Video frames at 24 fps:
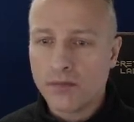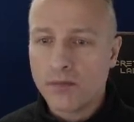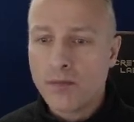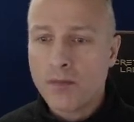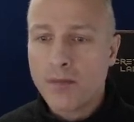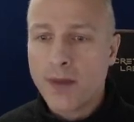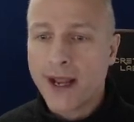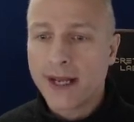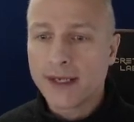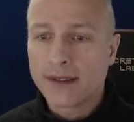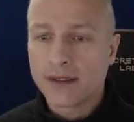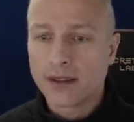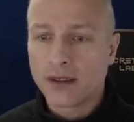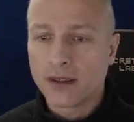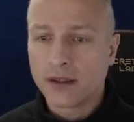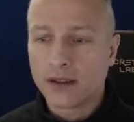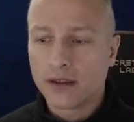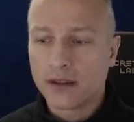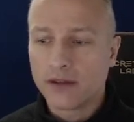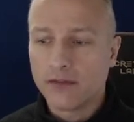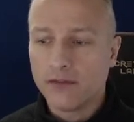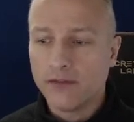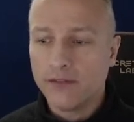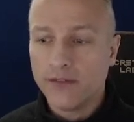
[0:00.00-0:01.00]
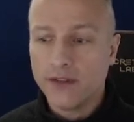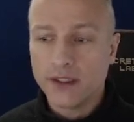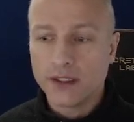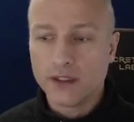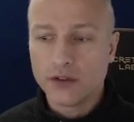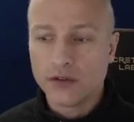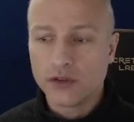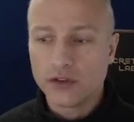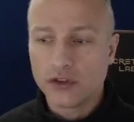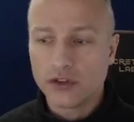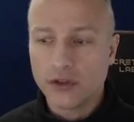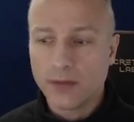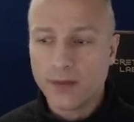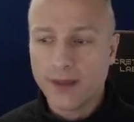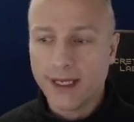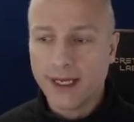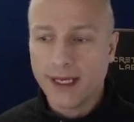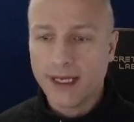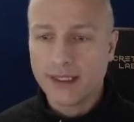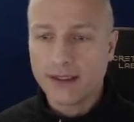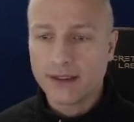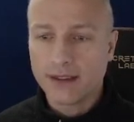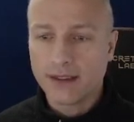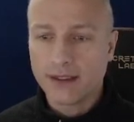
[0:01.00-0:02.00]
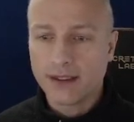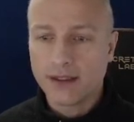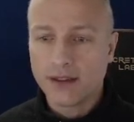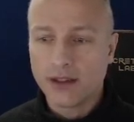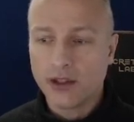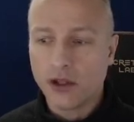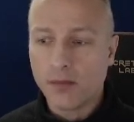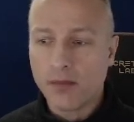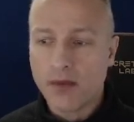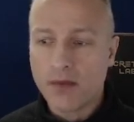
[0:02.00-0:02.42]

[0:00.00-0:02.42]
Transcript: better vehicles to be had that will